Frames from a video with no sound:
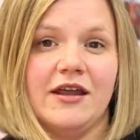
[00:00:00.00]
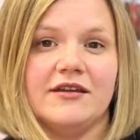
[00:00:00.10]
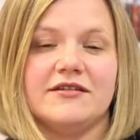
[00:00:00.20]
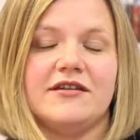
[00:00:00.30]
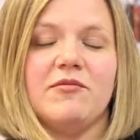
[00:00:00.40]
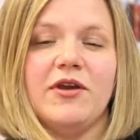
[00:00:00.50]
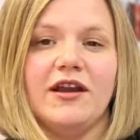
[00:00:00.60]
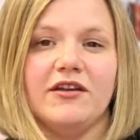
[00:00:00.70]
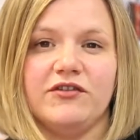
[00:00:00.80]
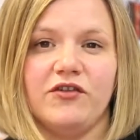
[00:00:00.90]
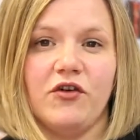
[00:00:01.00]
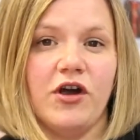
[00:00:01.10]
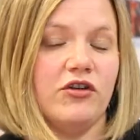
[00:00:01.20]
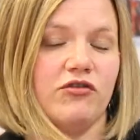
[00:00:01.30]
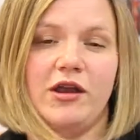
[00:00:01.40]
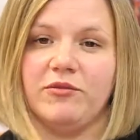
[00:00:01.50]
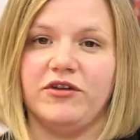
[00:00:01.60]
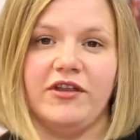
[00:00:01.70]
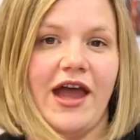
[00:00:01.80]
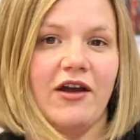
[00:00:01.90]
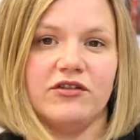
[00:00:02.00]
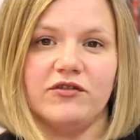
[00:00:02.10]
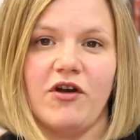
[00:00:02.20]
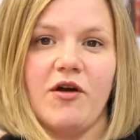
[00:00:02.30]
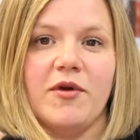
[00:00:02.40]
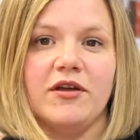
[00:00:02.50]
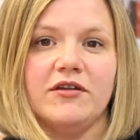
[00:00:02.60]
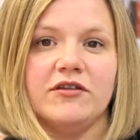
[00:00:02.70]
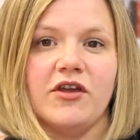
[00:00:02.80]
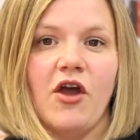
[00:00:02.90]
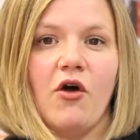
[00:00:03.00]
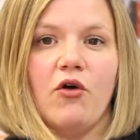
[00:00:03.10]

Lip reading: stimulus for a trip to the House of Commons